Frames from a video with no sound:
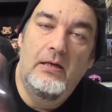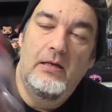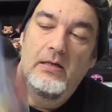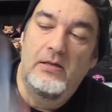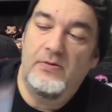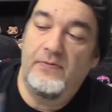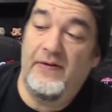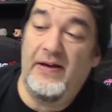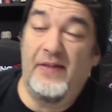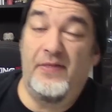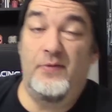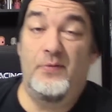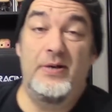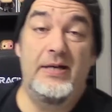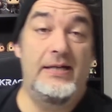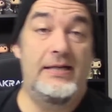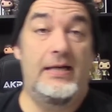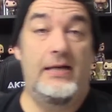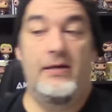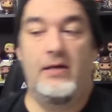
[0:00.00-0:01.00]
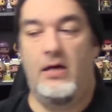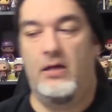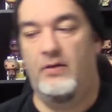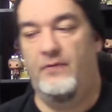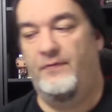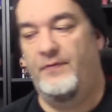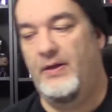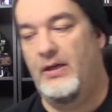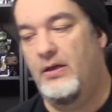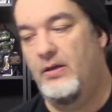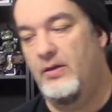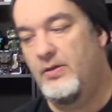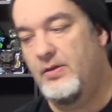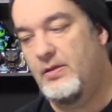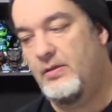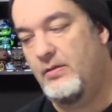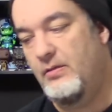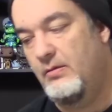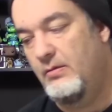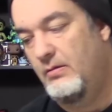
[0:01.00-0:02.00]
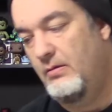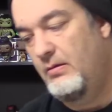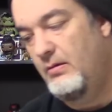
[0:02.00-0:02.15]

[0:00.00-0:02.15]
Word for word: So we got three ten dollar figures.